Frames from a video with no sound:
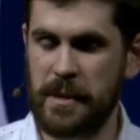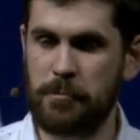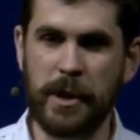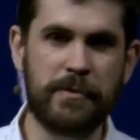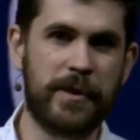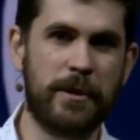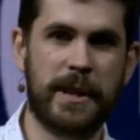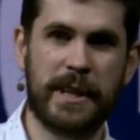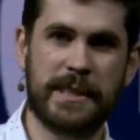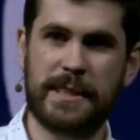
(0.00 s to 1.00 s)
We
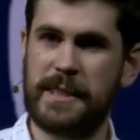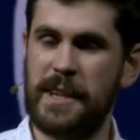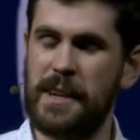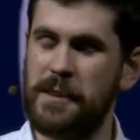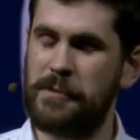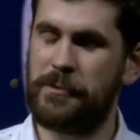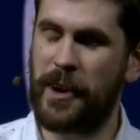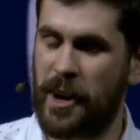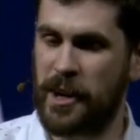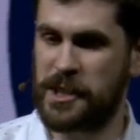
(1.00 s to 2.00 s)
focus
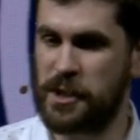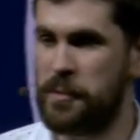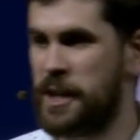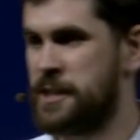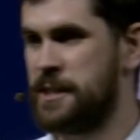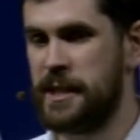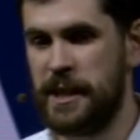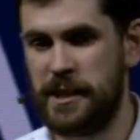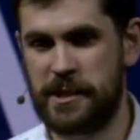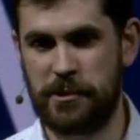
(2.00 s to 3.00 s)
far too much as an
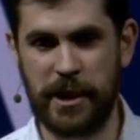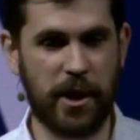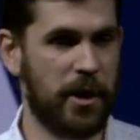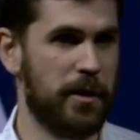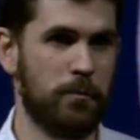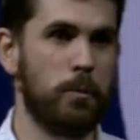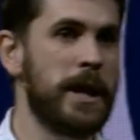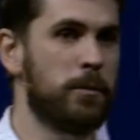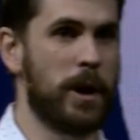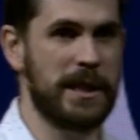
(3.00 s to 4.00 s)
industry on
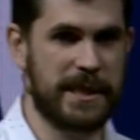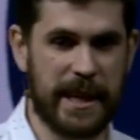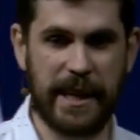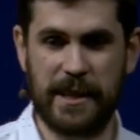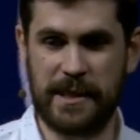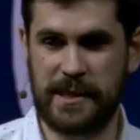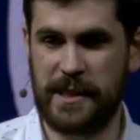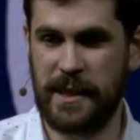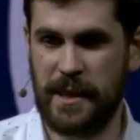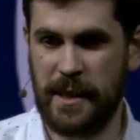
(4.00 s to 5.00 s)
week one sales
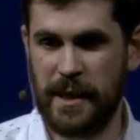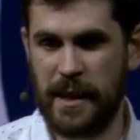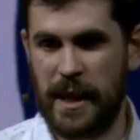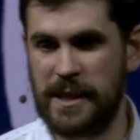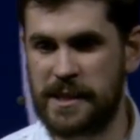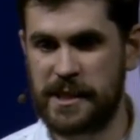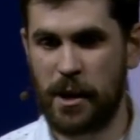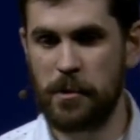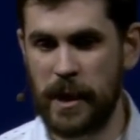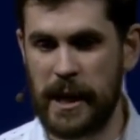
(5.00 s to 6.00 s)
and
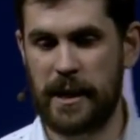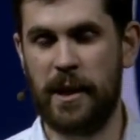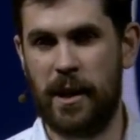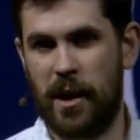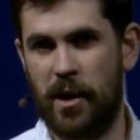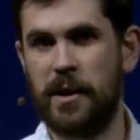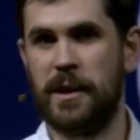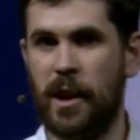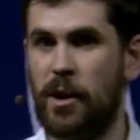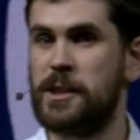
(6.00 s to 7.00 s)
so little
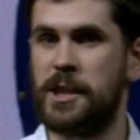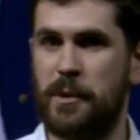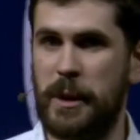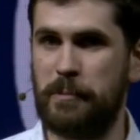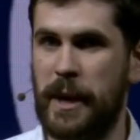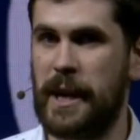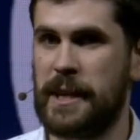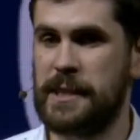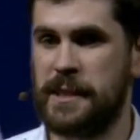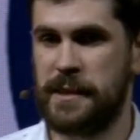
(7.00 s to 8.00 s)
on long-term
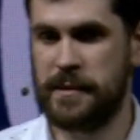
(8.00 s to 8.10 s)
impact.